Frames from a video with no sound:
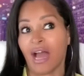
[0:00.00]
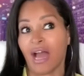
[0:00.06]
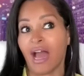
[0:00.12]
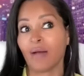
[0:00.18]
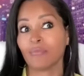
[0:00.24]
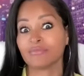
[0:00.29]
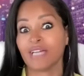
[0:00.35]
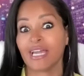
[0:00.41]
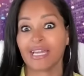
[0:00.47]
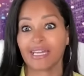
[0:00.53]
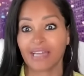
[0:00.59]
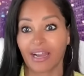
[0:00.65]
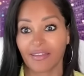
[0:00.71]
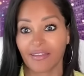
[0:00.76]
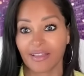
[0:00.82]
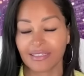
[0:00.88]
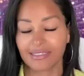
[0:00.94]
I'm taking
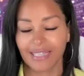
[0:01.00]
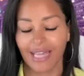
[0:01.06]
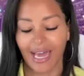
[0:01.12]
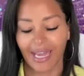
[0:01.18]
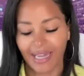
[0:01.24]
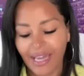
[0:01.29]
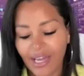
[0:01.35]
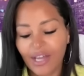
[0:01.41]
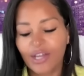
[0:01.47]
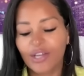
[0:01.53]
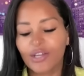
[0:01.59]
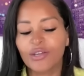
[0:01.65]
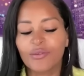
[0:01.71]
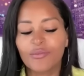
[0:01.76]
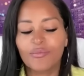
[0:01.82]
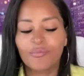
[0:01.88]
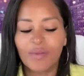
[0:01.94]
out of this. Like
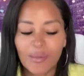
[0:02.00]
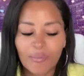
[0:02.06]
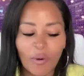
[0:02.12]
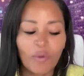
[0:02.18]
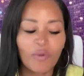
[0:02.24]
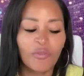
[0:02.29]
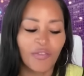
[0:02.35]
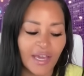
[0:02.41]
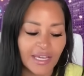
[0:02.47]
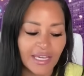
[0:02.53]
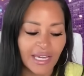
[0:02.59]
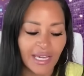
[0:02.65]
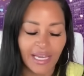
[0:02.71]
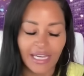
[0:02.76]
people thinking,